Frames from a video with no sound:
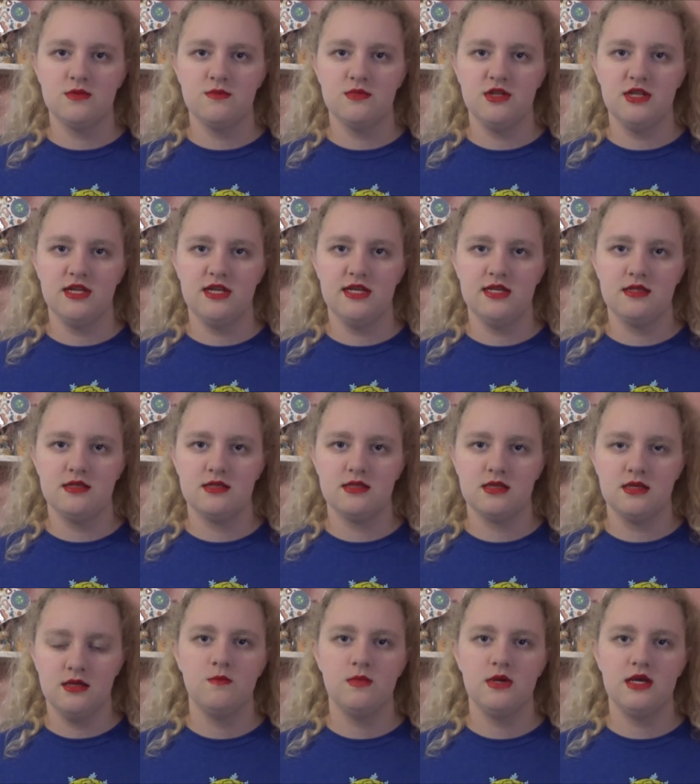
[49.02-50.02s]
and plates,
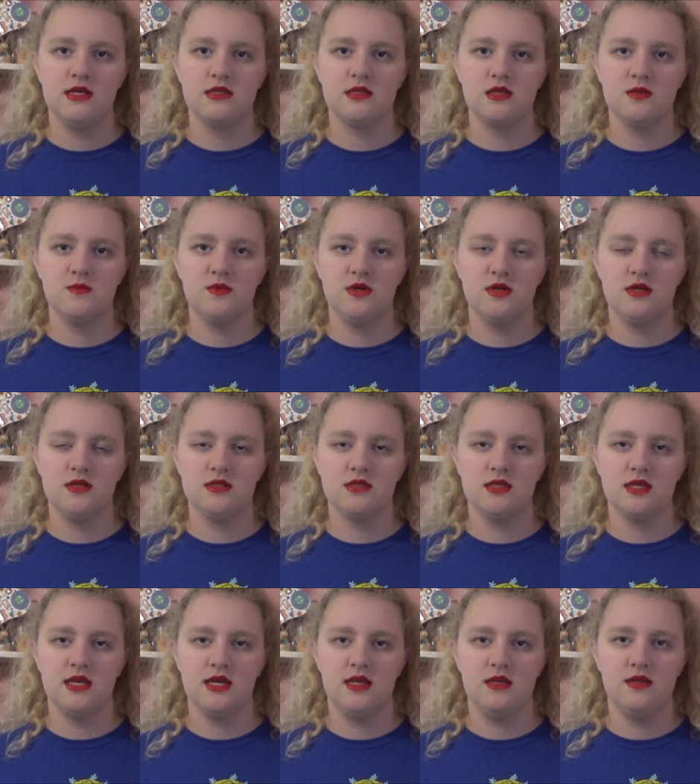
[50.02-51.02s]
basketballs,
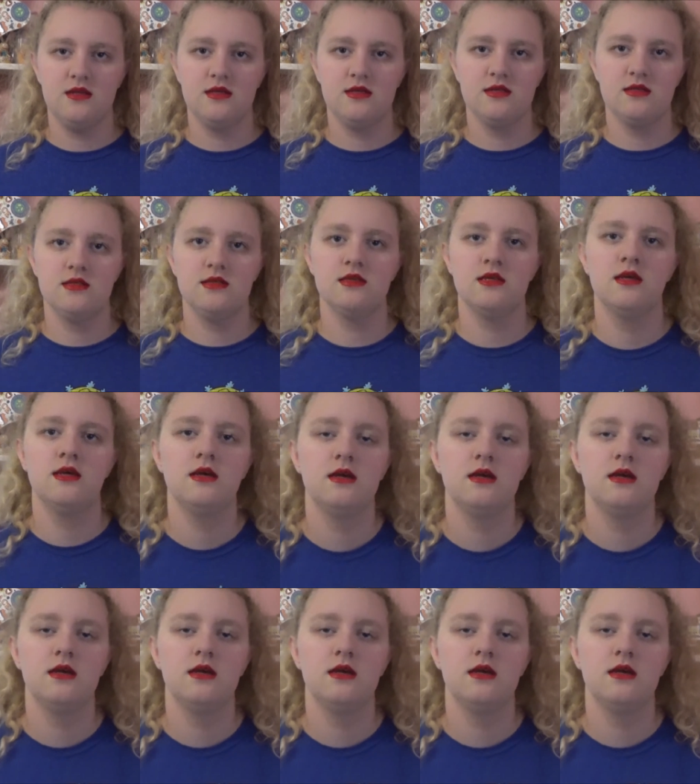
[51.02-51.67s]
lanyards,